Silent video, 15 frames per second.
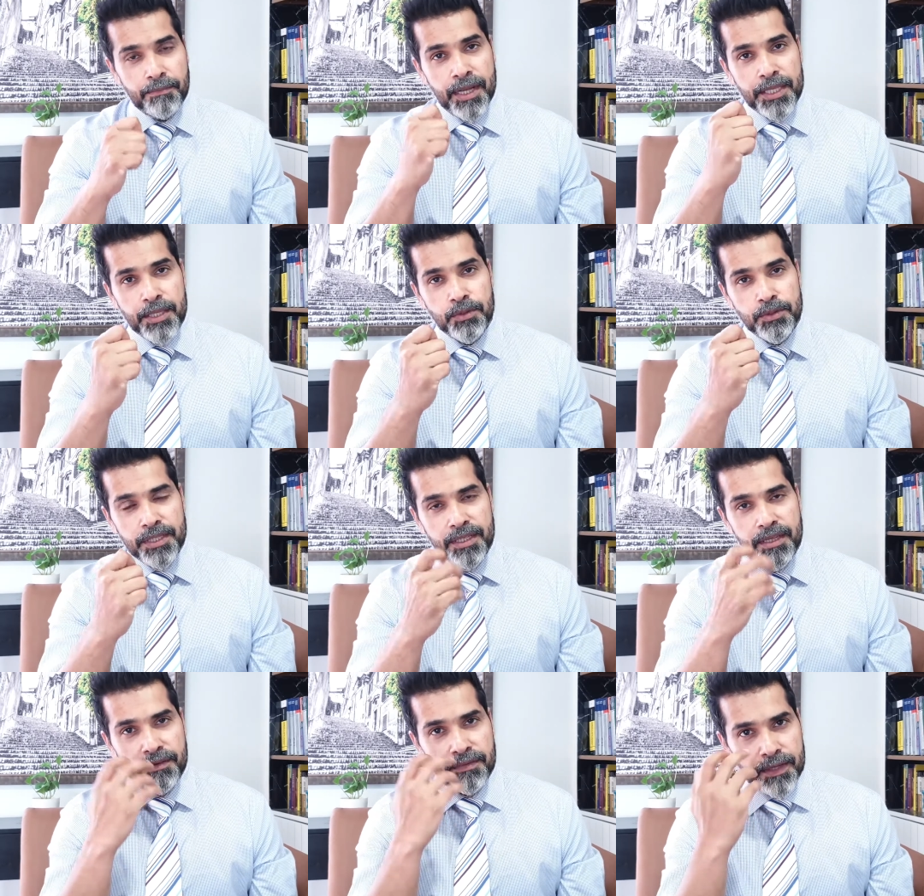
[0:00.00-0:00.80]
by
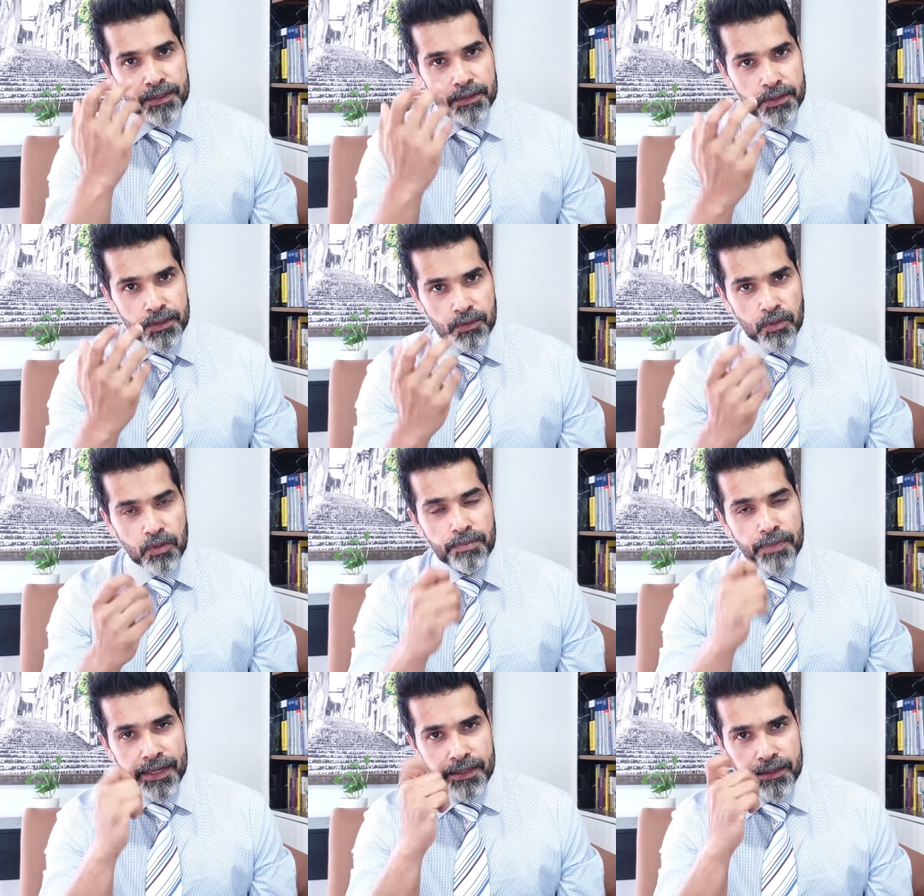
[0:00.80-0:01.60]
using a
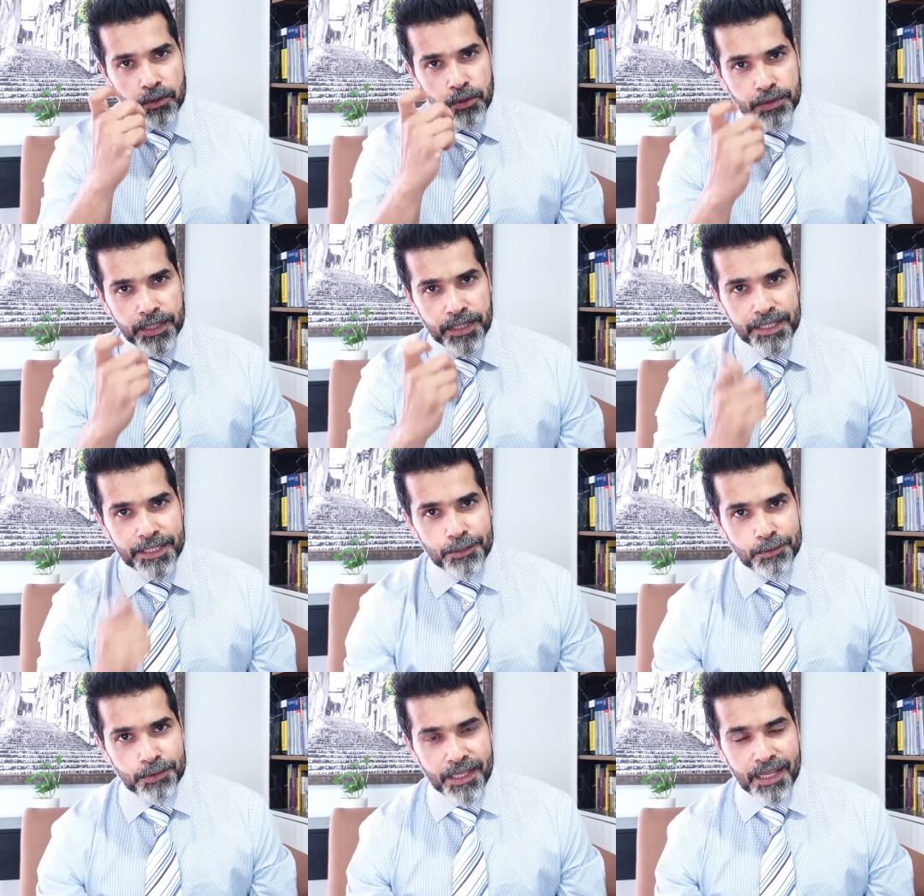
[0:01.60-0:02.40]
fundoscope and looking
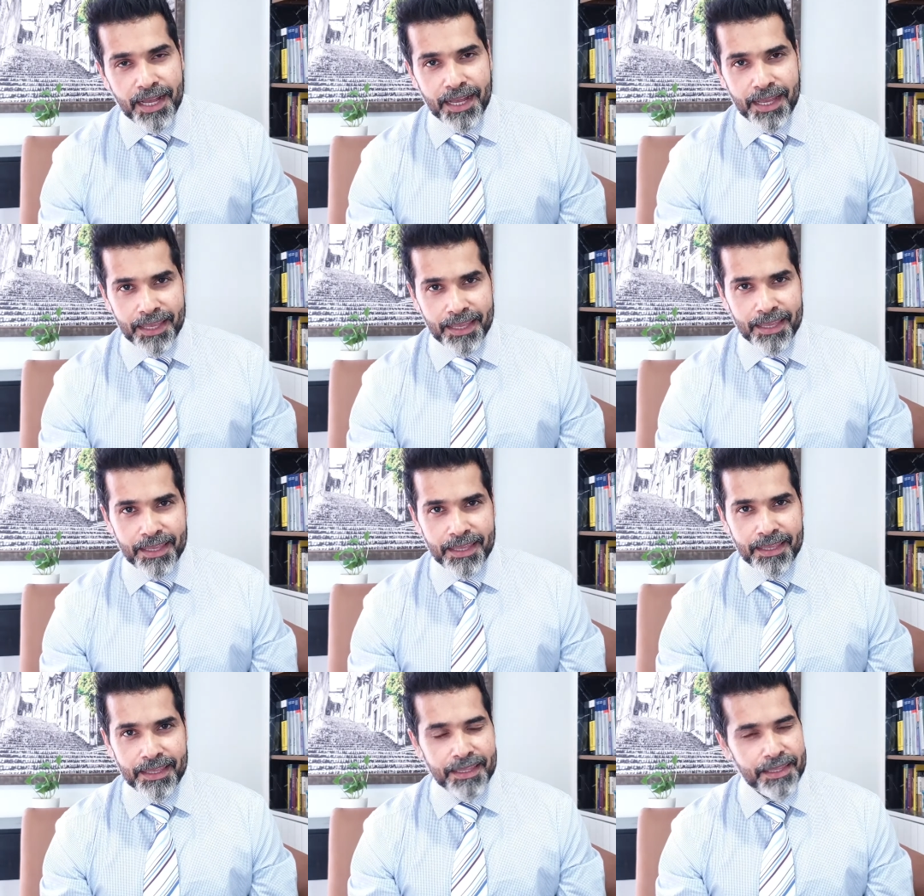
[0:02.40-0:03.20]
into the eye.
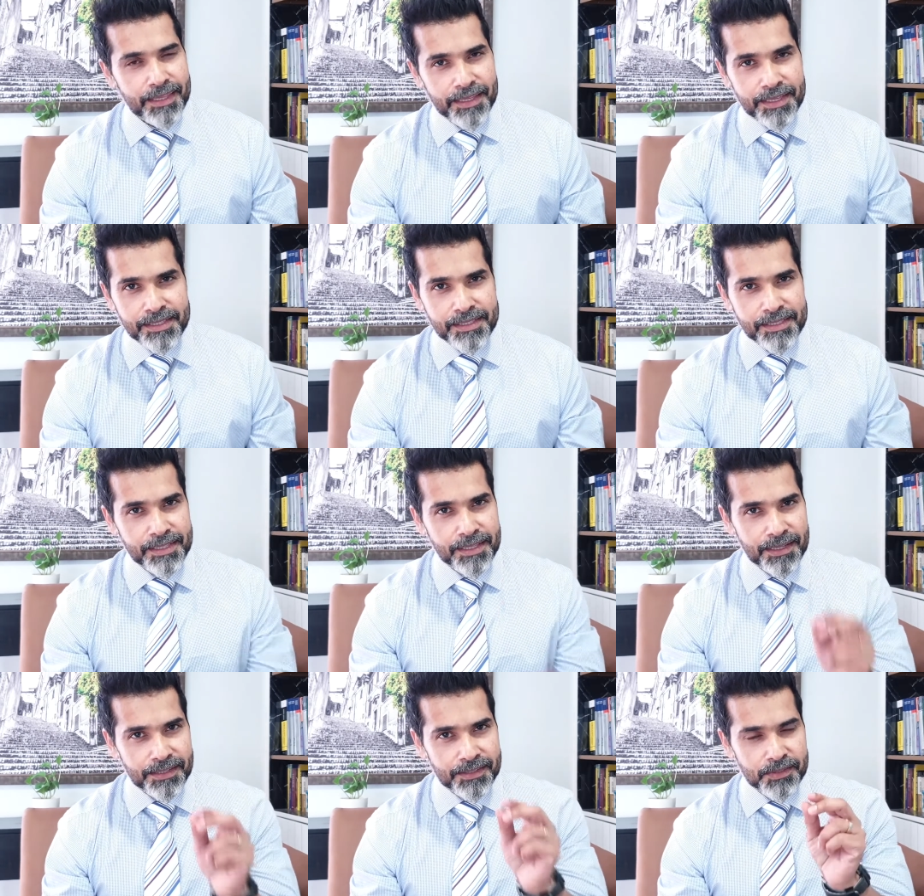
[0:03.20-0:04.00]
Yes,
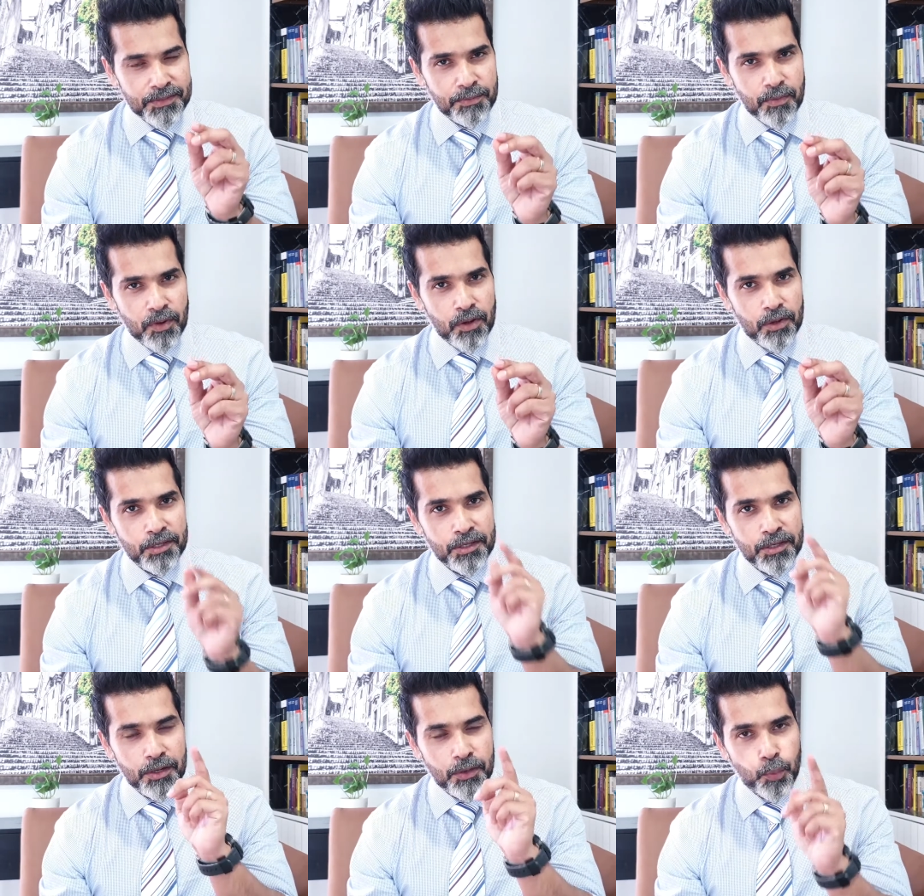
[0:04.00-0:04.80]
a
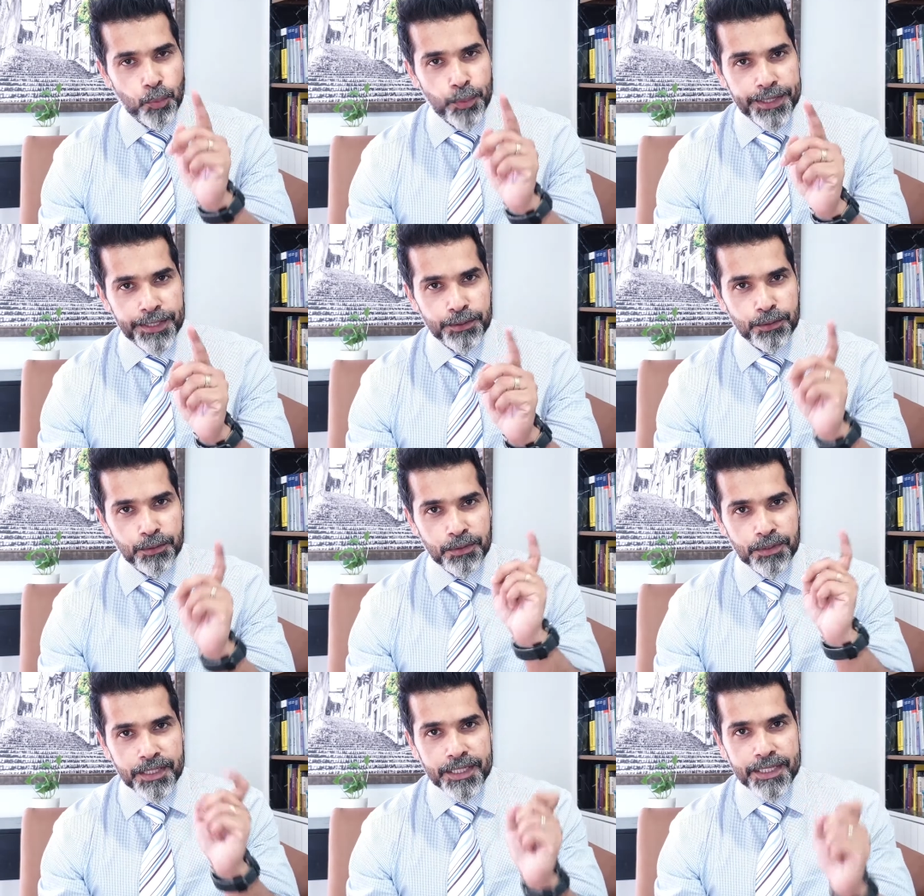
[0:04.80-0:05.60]
small window
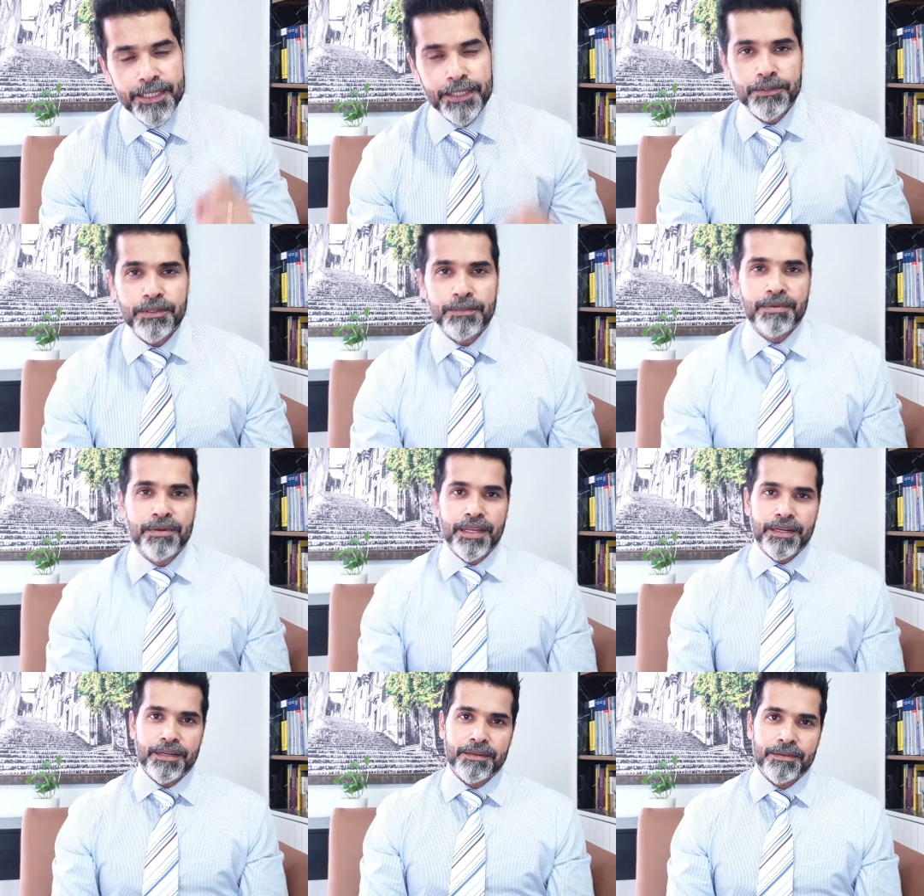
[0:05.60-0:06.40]
into the
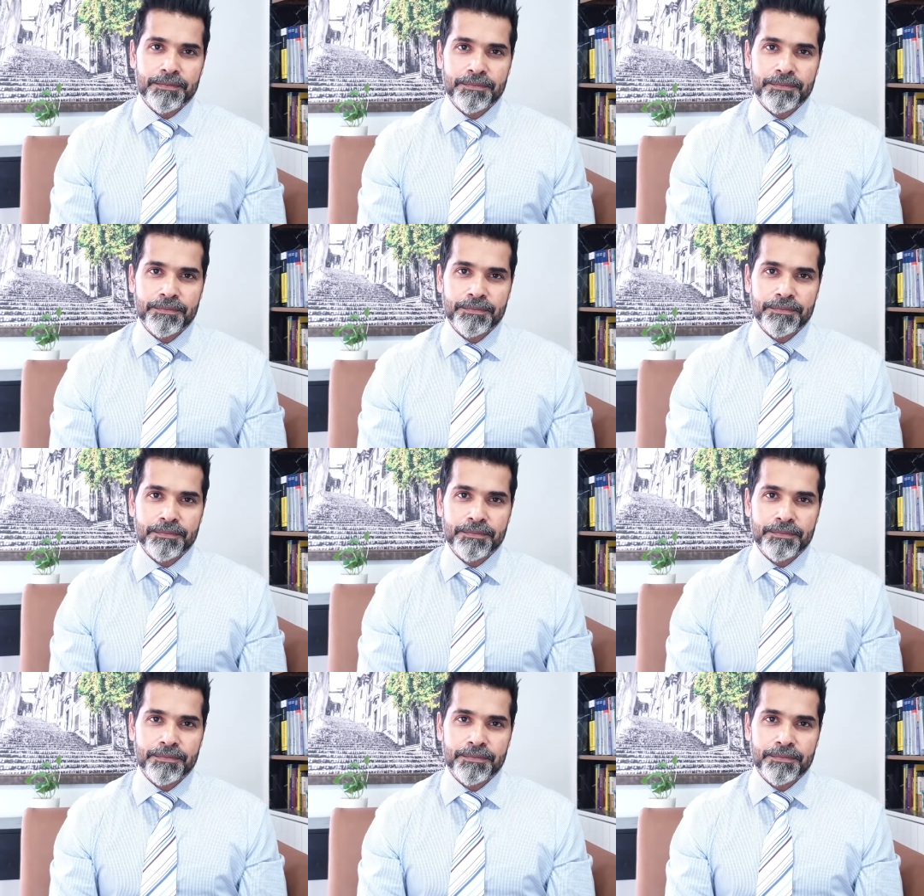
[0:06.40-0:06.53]
brain.